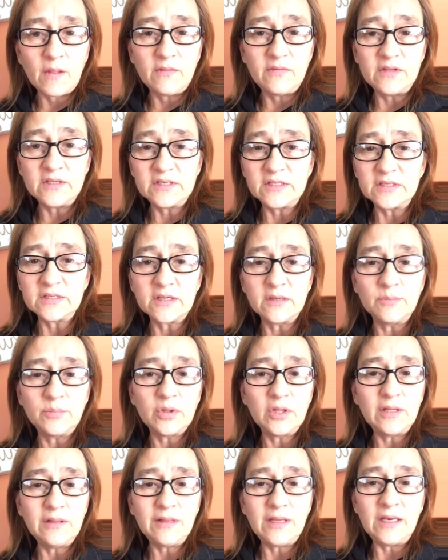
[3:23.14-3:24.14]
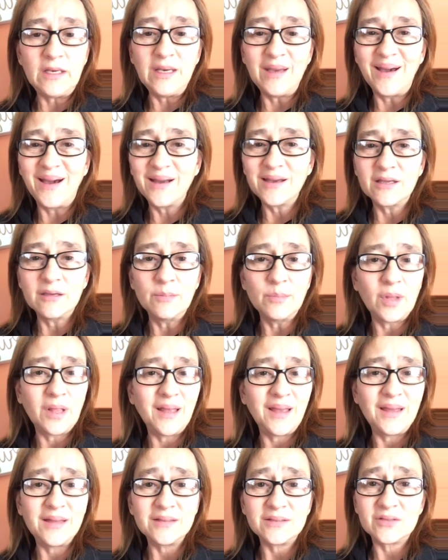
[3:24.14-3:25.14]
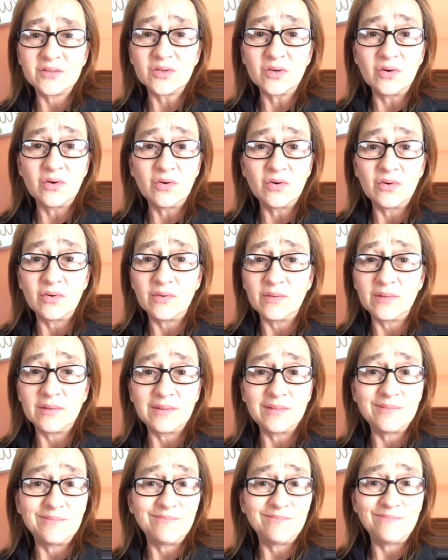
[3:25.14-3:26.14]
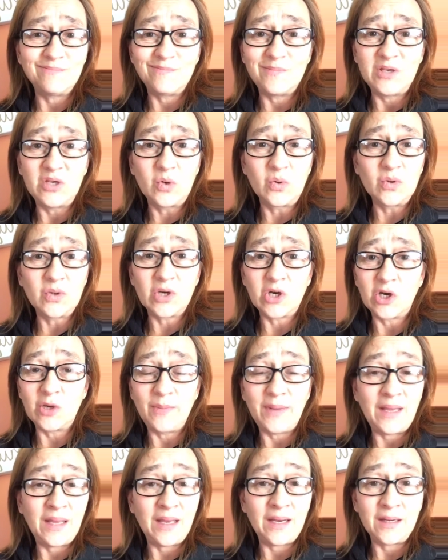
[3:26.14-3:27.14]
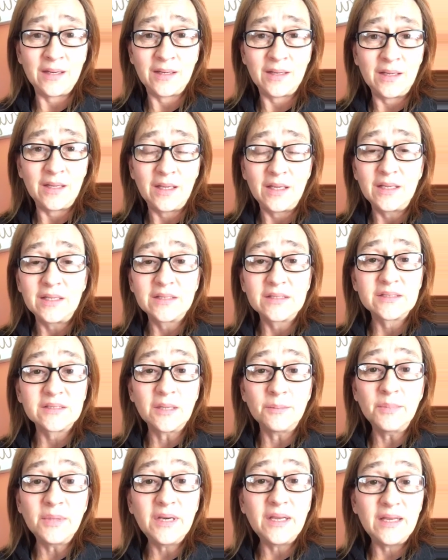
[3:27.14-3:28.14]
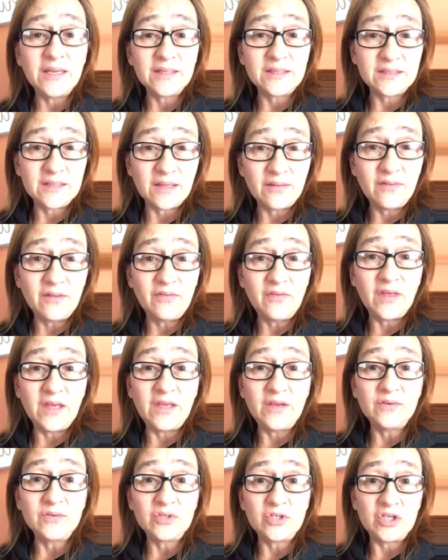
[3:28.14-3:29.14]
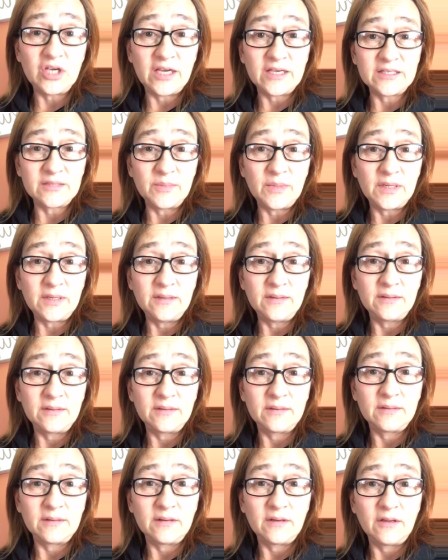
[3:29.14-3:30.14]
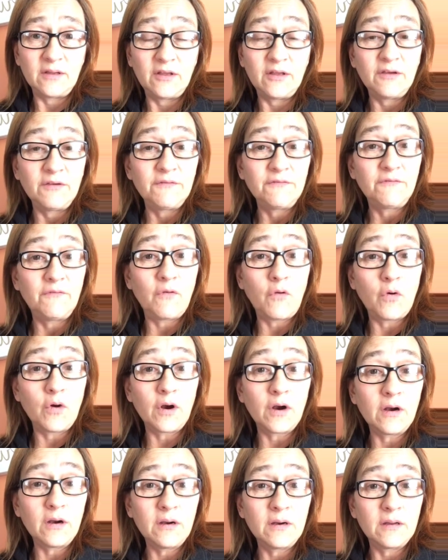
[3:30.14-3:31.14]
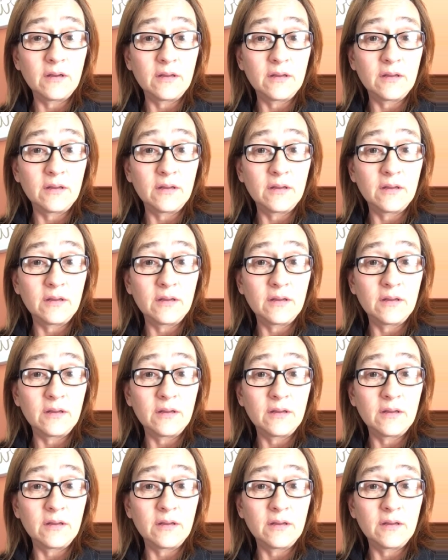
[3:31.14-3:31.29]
this is completely not compliant, so don't turn me in. Somebody had said that they use jasmine for